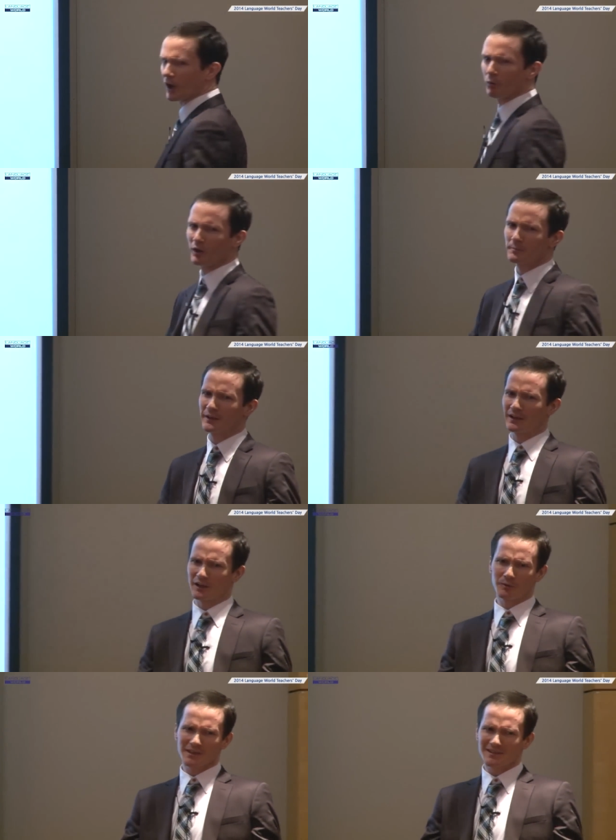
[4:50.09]
all want to be
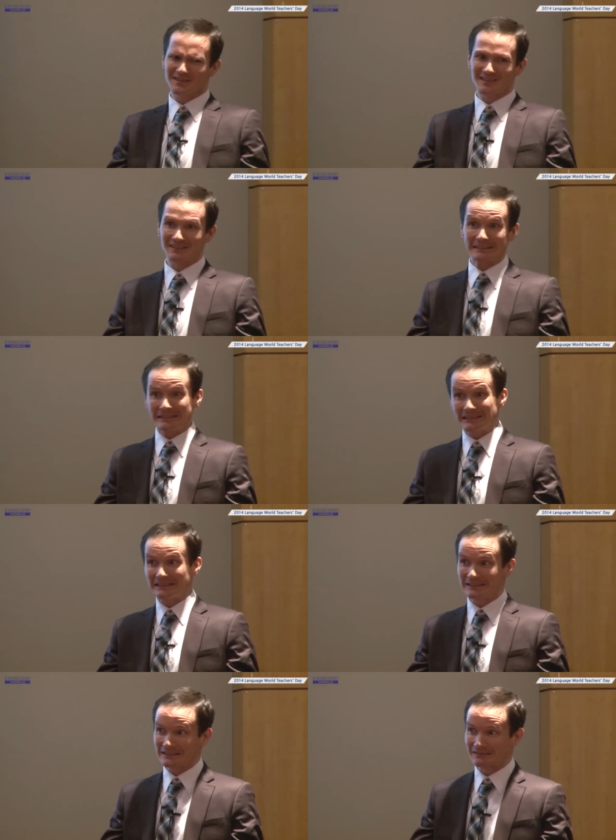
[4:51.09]
linguists?
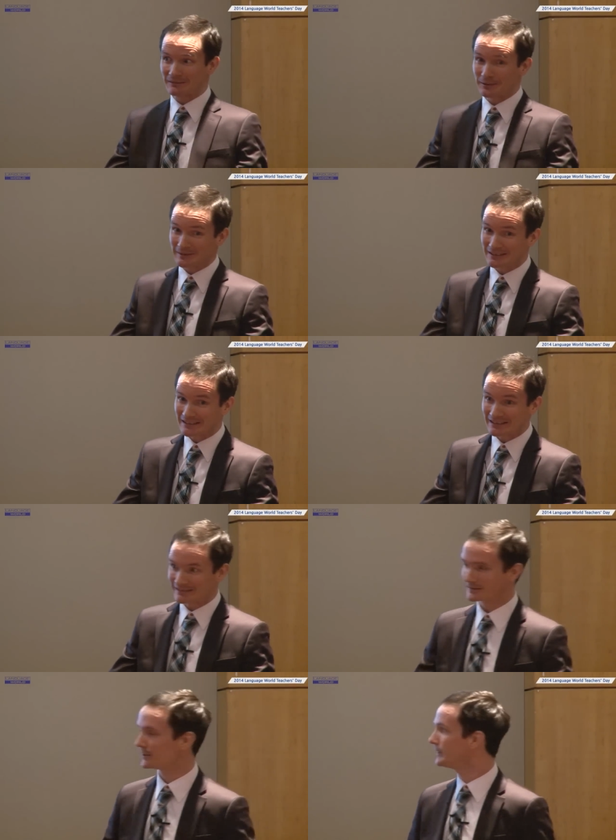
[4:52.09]
Maybe not,
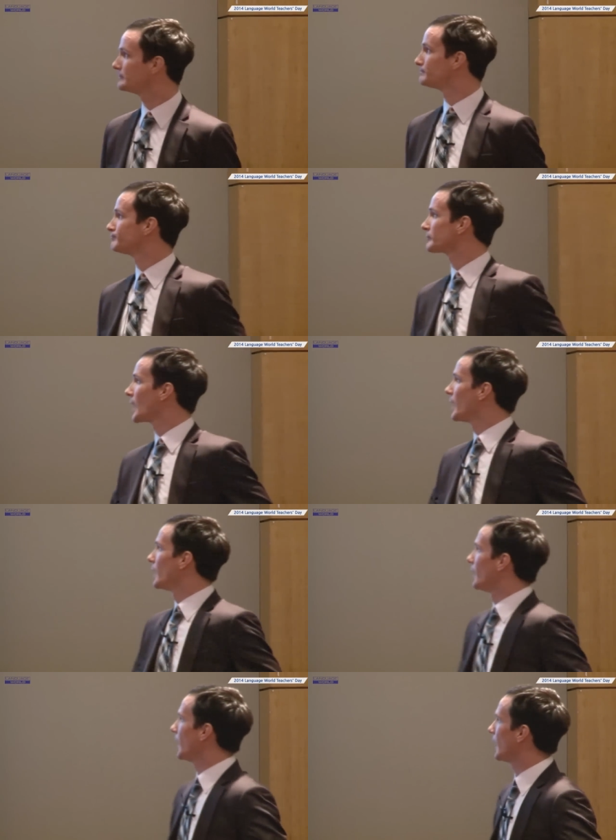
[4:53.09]
right?
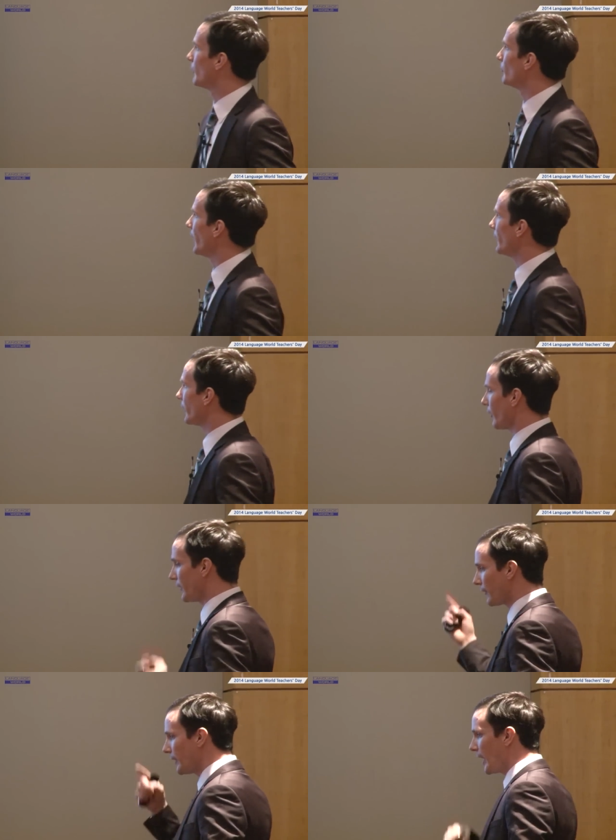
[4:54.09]
And then on
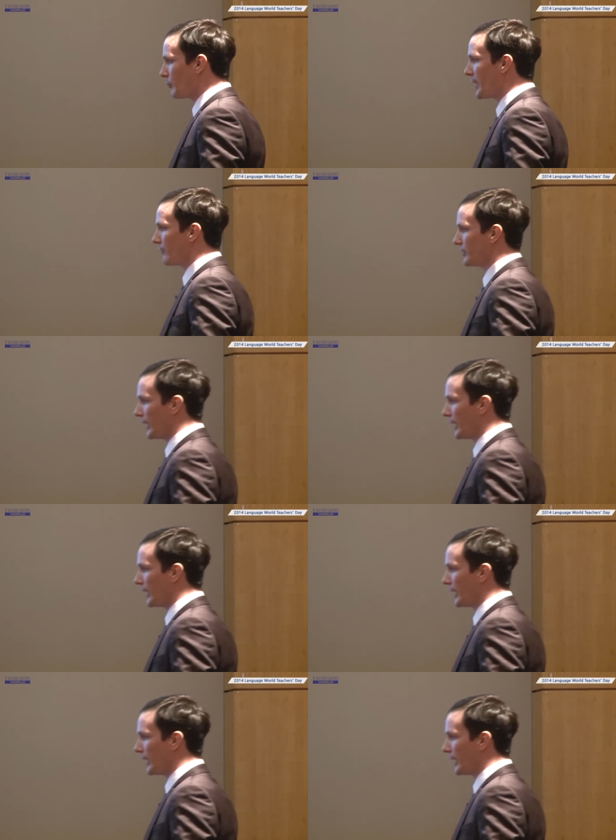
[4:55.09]
the other hand, we have a